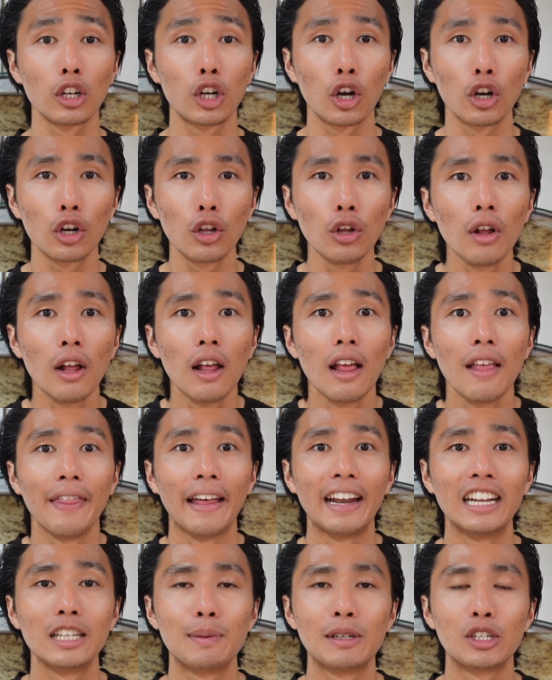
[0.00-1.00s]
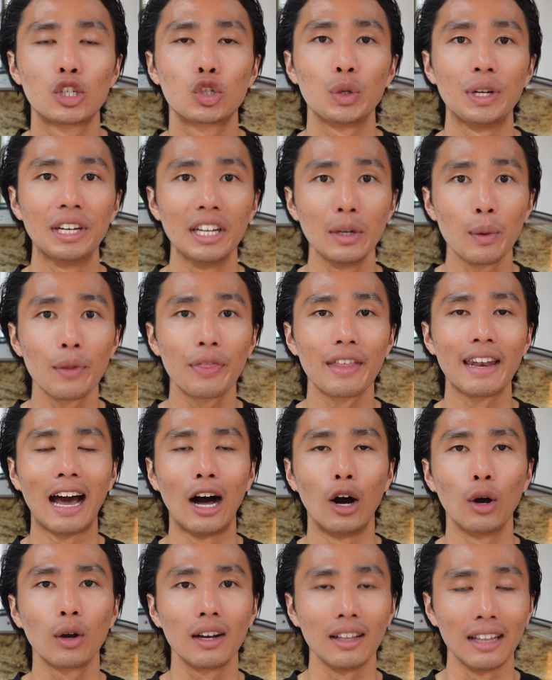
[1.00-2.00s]
kernel that has been treated with an
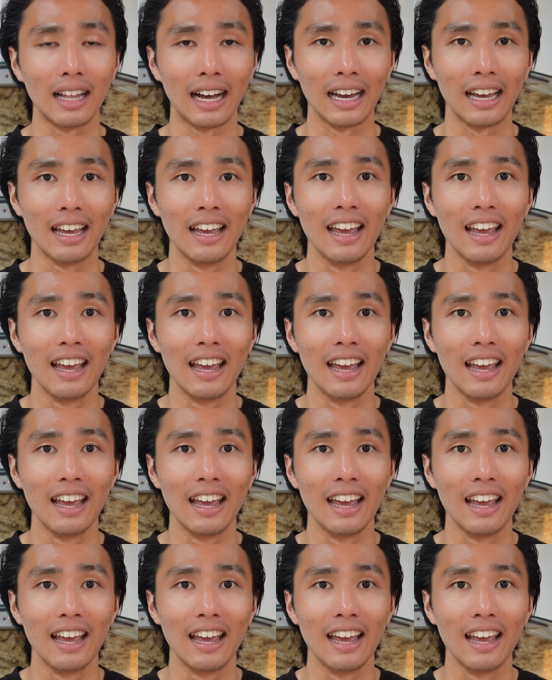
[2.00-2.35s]
alkali